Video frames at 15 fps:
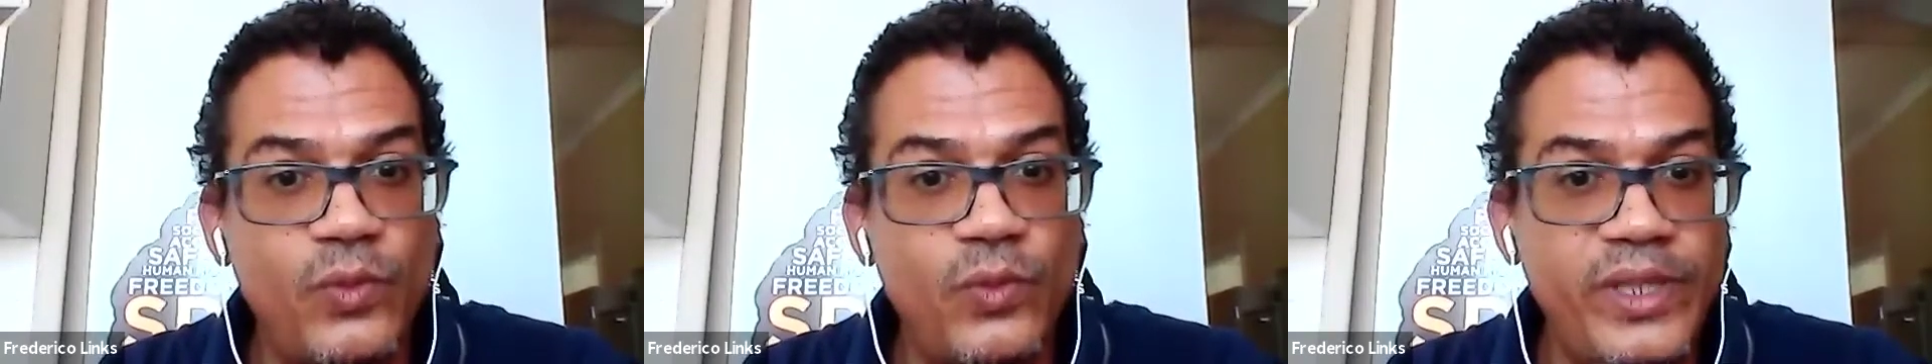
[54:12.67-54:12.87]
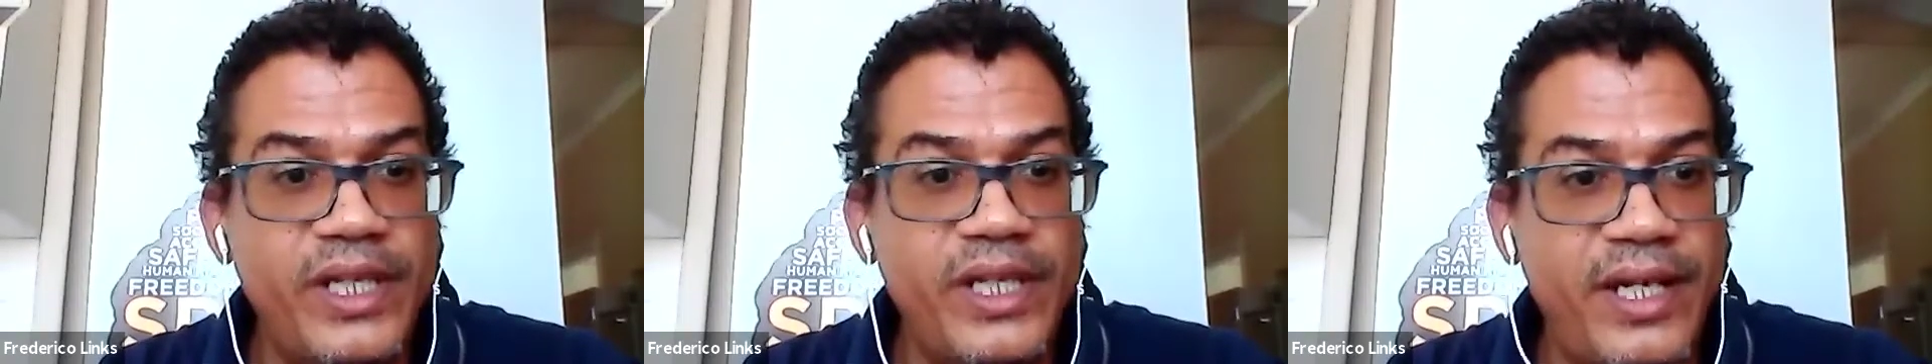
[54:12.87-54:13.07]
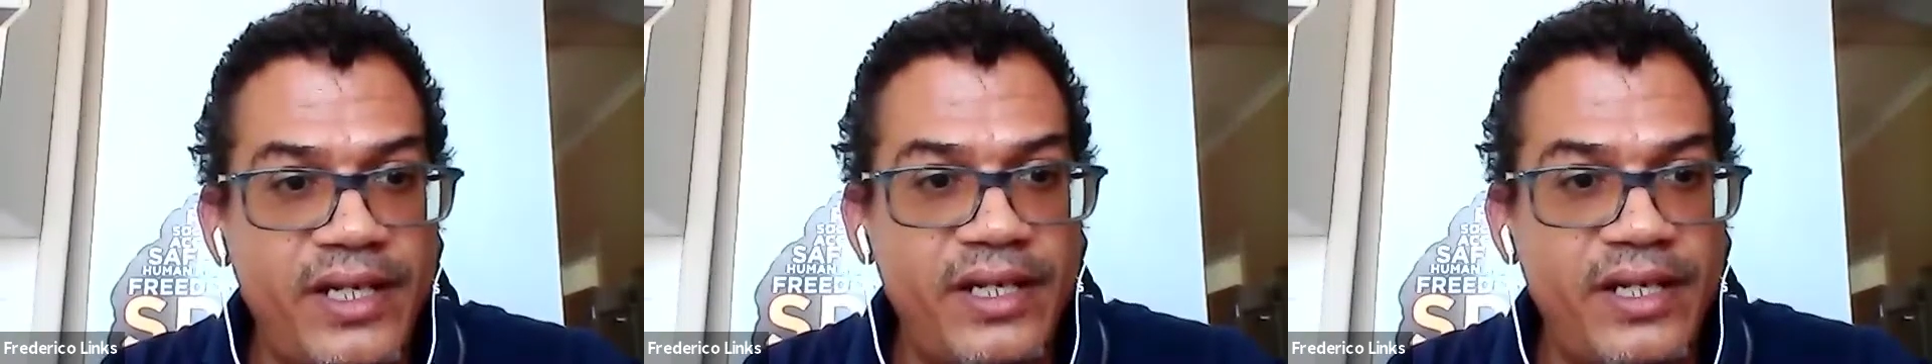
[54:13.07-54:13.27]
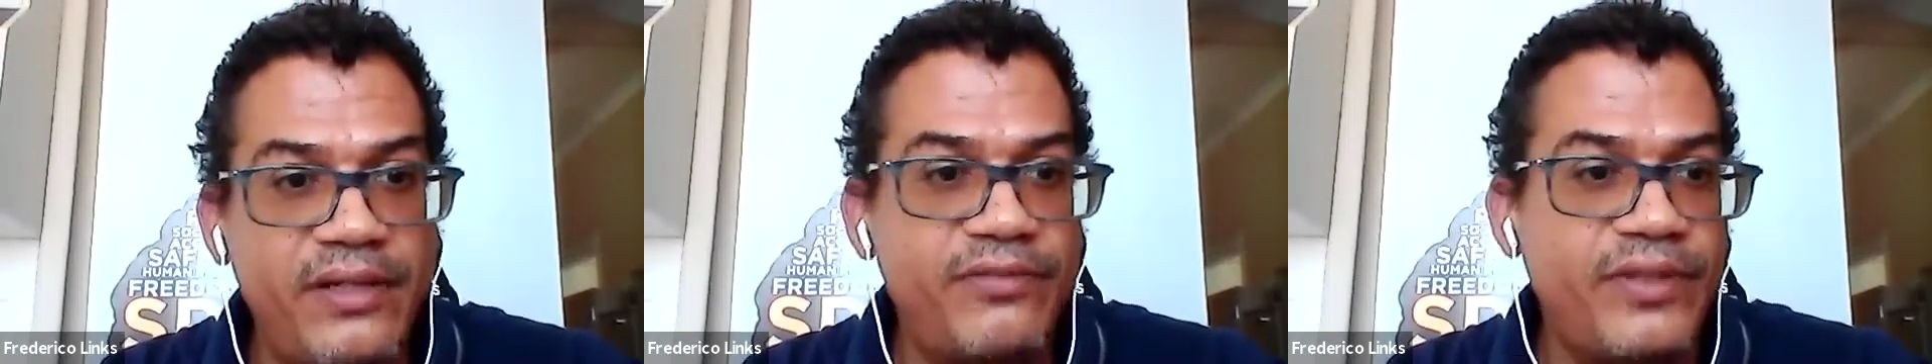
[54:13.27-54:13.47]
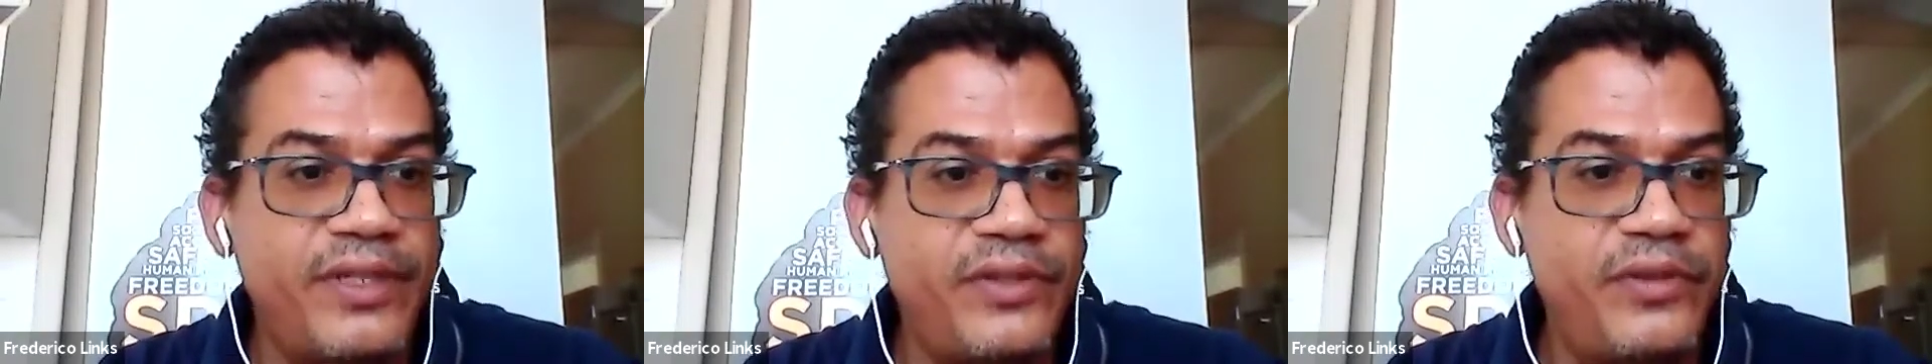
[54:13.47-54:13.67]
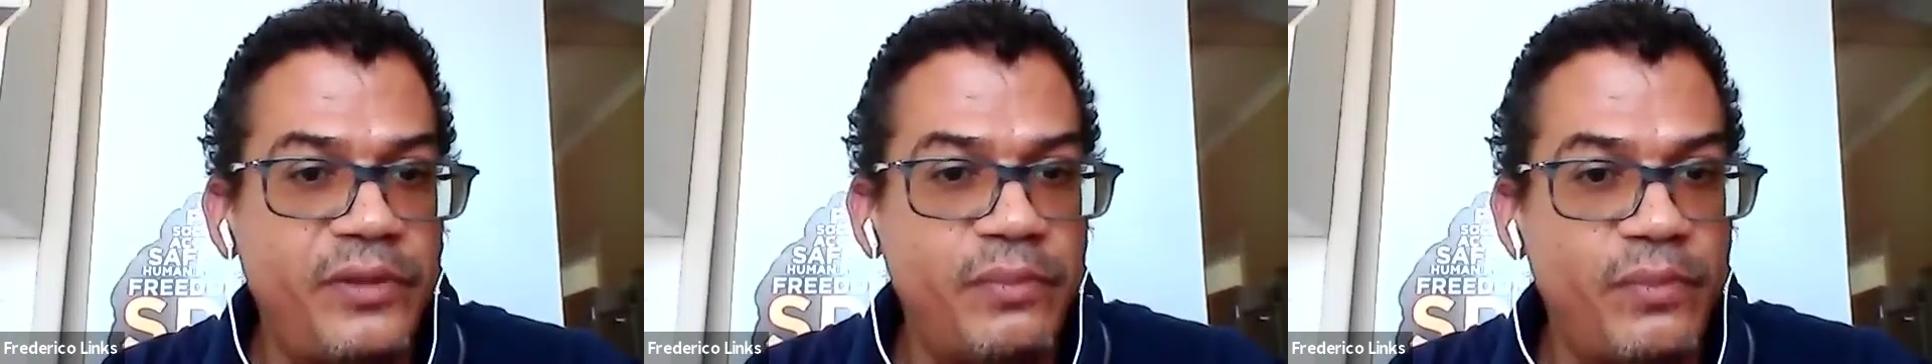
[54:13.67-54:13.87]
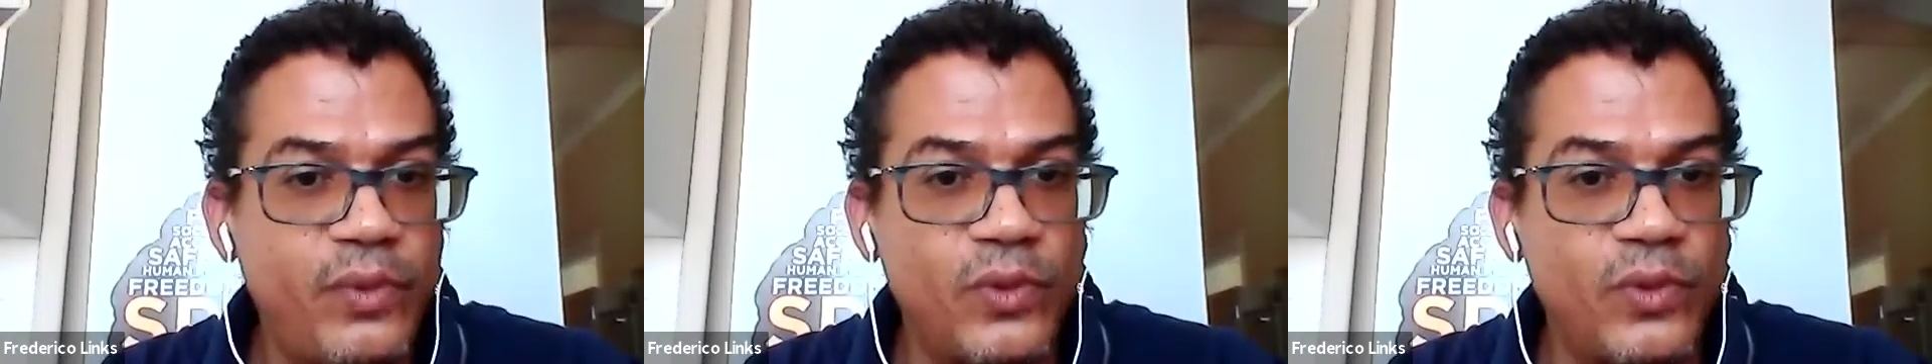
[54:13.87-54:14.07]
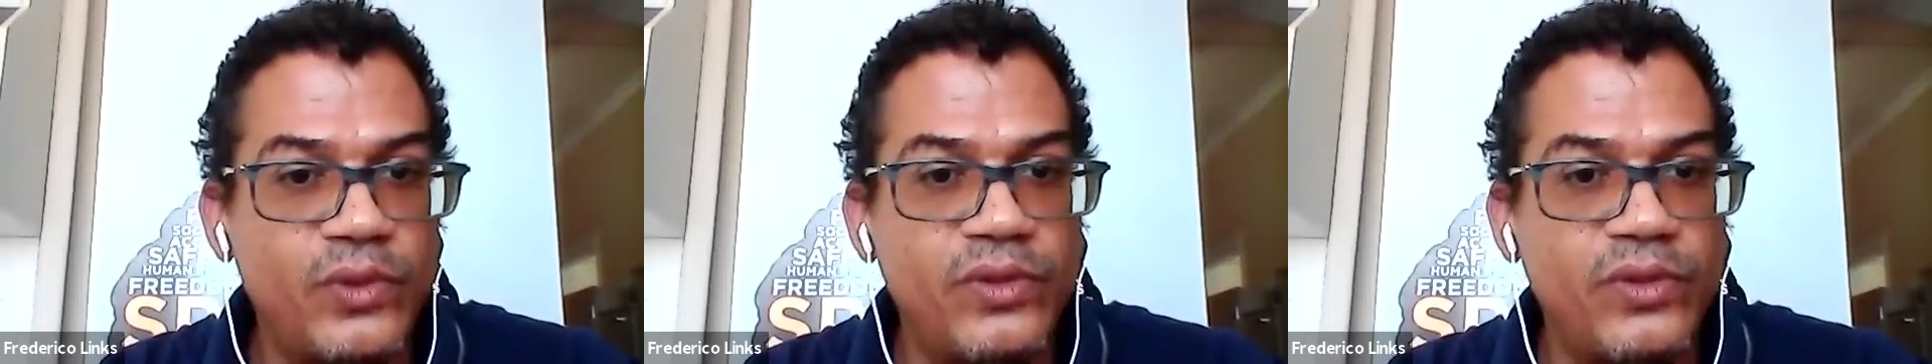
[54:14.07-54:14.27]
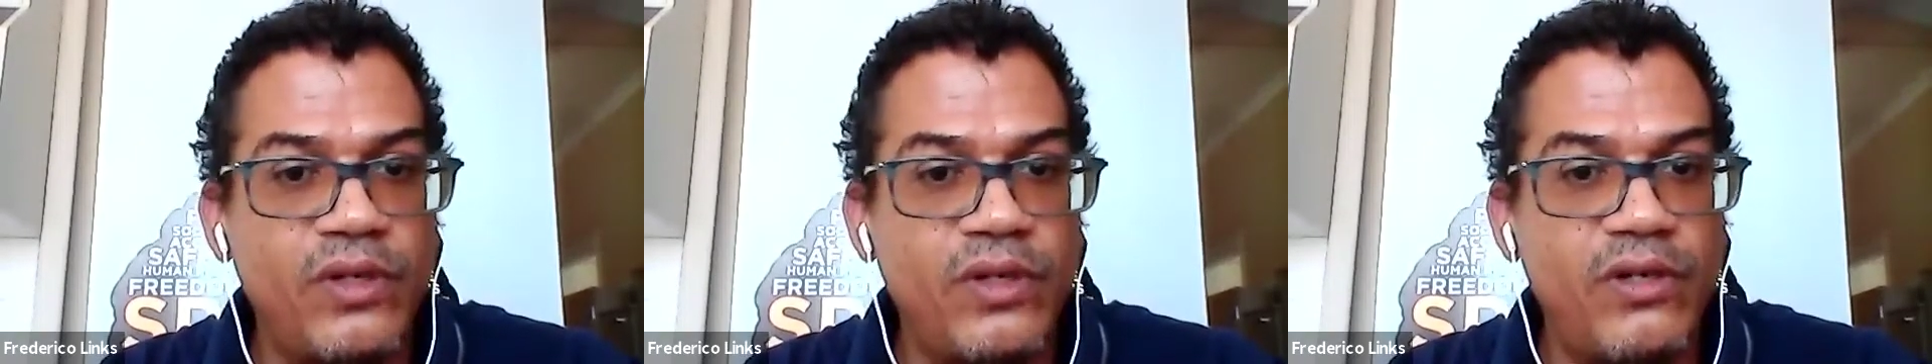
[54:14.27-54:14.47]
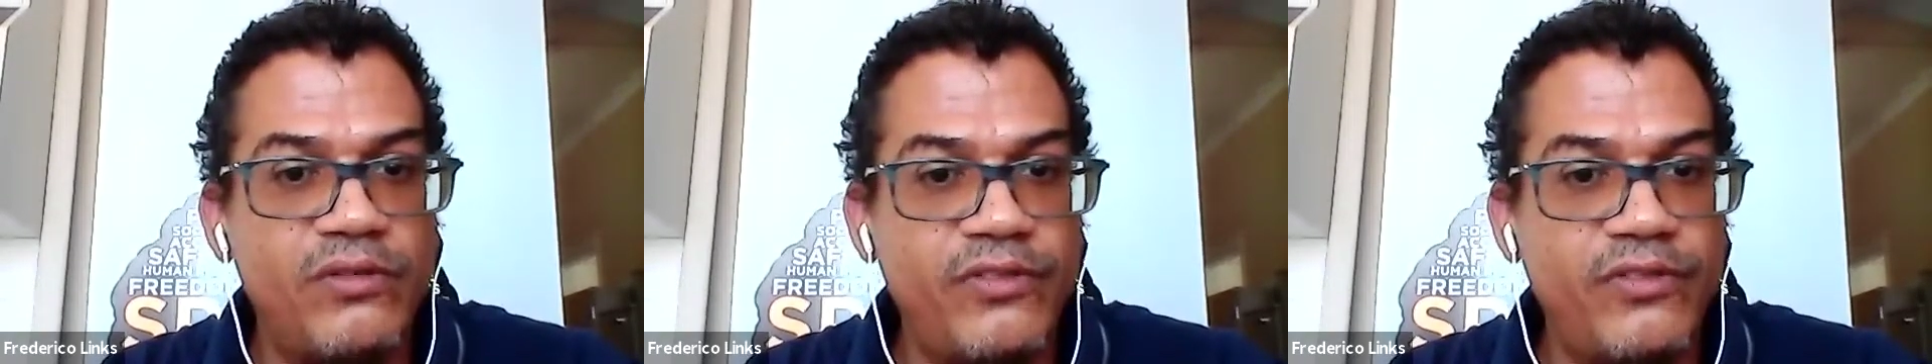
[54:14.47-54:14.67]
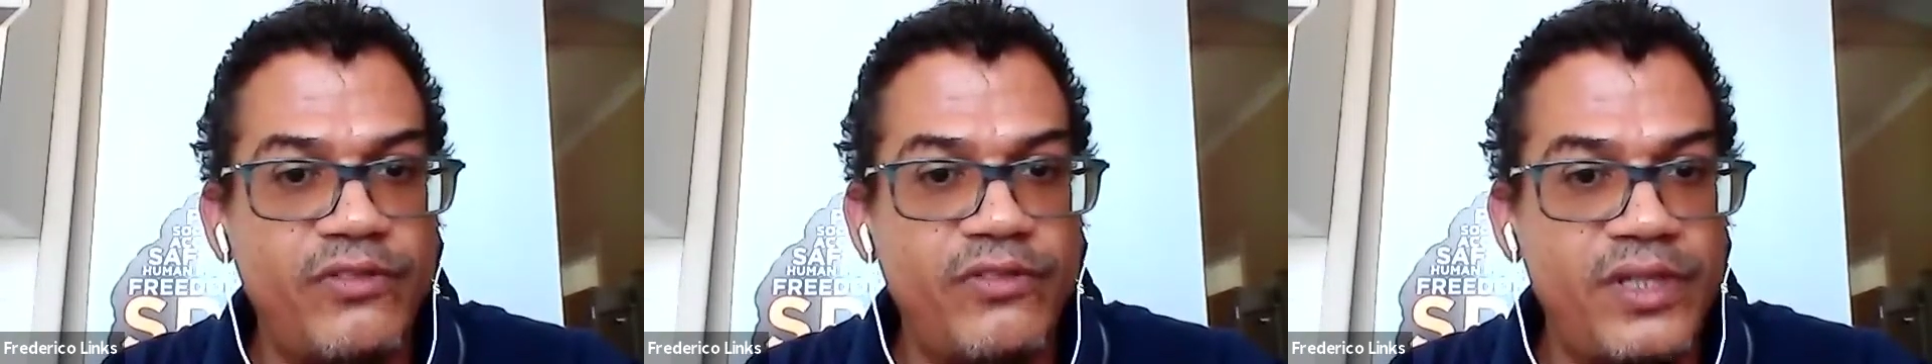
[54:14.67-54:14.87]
could we have a report